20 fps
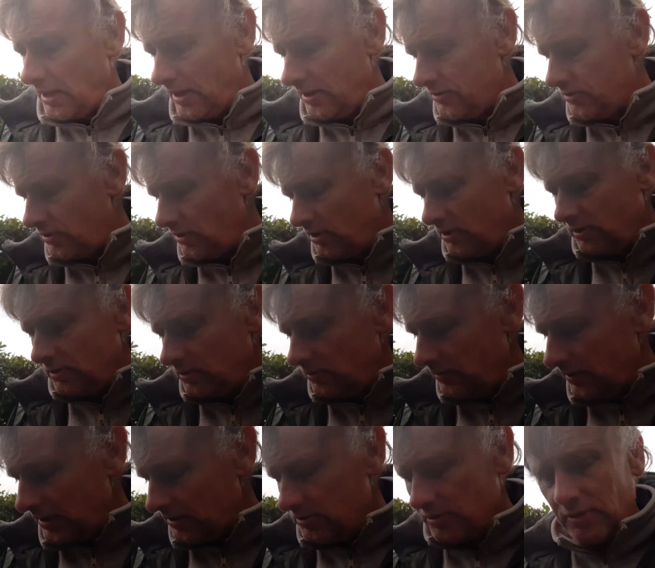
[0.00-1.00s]
So
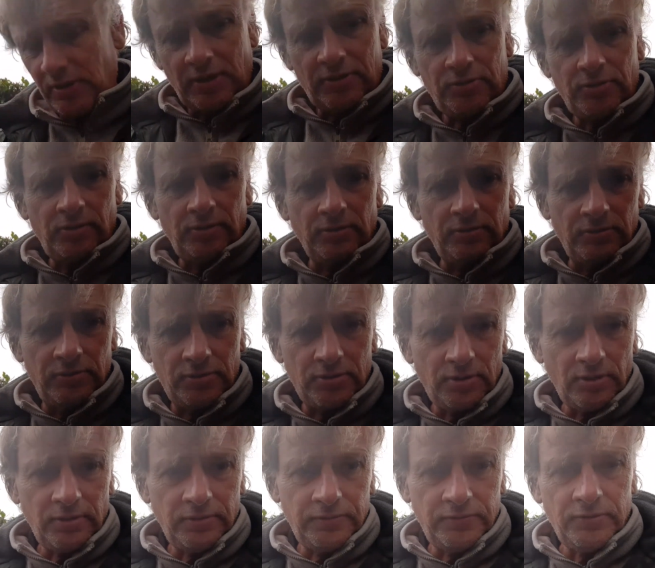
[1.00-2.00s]
that's all good
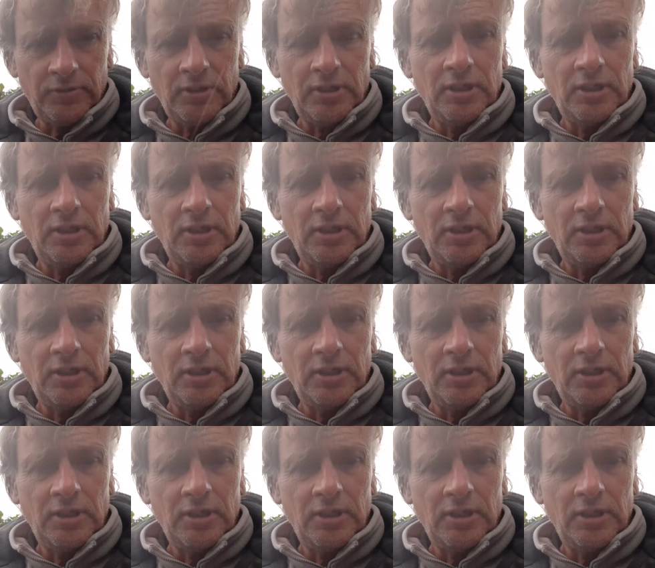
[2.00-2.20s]
stuff.